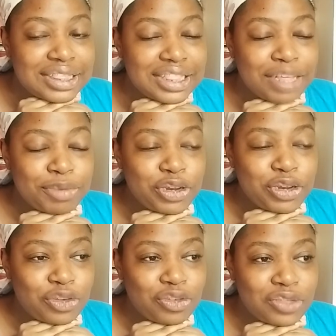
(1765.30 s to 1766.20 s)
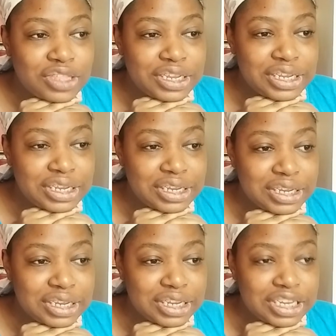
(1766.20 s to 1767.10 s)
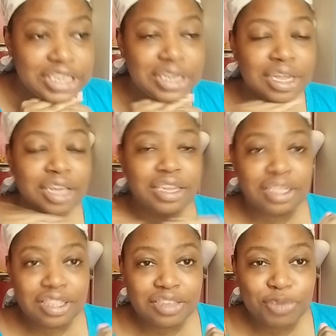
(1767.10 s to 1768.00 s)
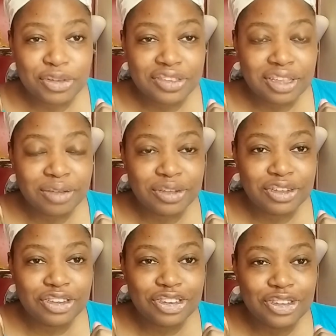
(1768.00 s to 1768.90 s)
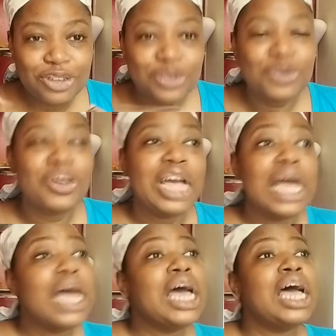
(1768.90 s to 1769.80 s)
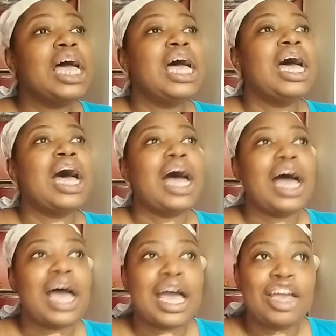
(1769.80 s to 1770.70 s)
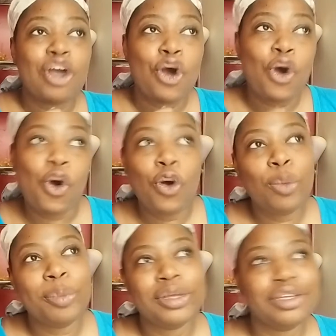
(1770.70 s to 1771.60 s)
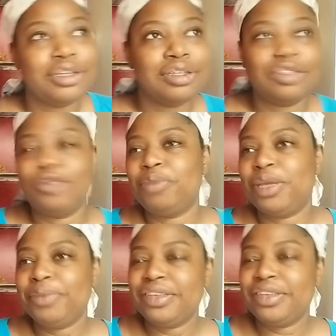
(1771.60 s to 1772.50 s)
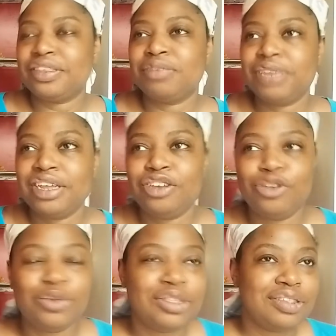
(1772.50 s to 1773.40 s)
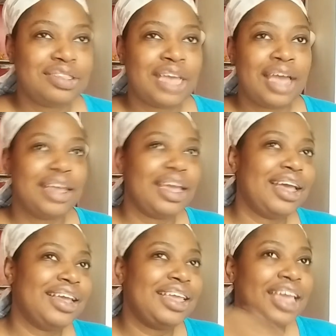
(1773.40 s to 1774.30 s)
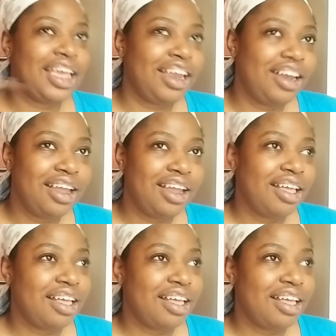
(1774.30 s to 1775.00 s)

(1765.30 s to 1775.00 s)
Let me know what you think. Any of these books sound good to you? I hope to maybe someday do this tag again,